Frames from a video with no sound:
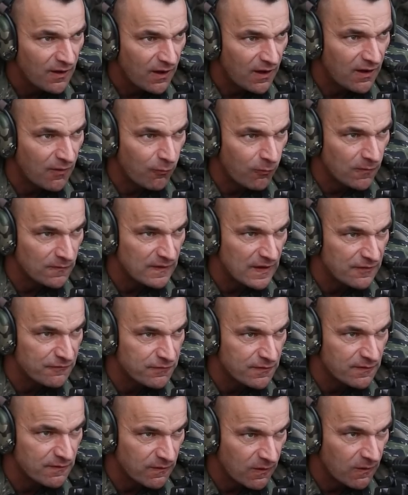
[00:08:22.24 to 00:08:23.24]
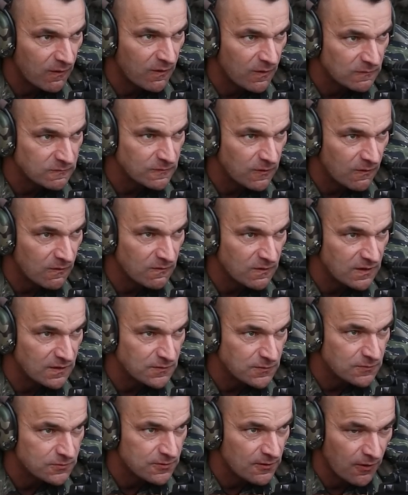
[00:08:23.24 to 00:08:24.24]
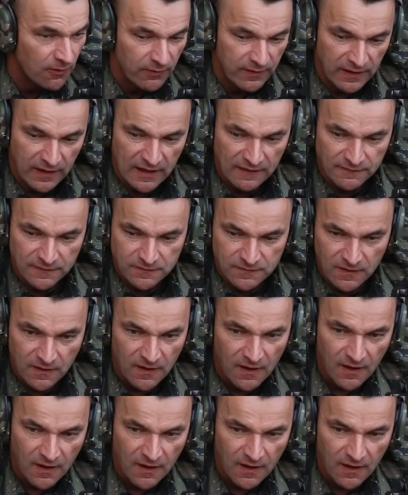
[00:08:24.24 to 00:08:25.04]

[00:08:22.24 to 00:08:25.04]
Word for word: or whatever or target you're throwing at it.